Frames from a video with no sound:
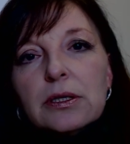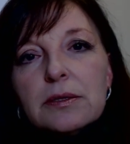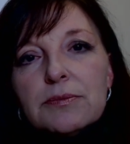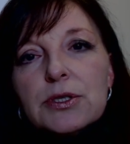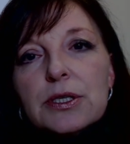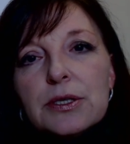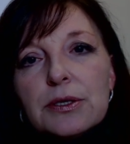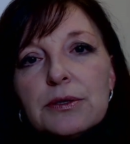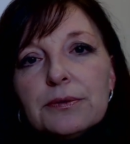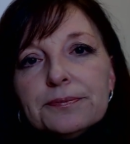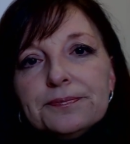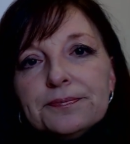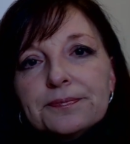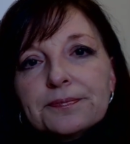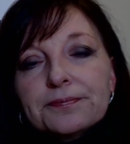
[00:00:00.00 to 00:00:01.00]
them to do.
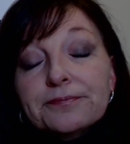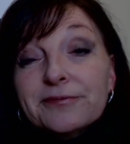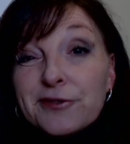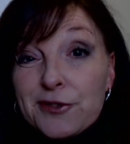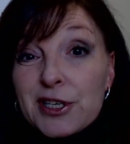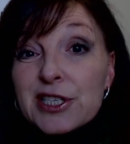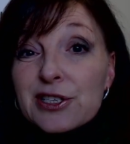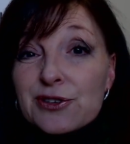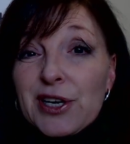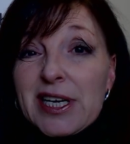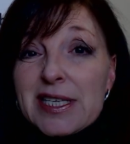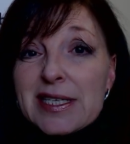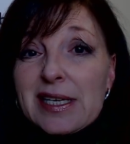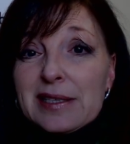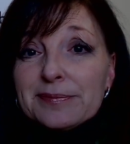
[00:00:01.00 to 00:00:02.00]

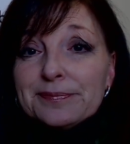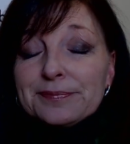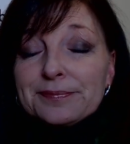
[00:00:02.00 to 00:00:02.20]
Frustrating.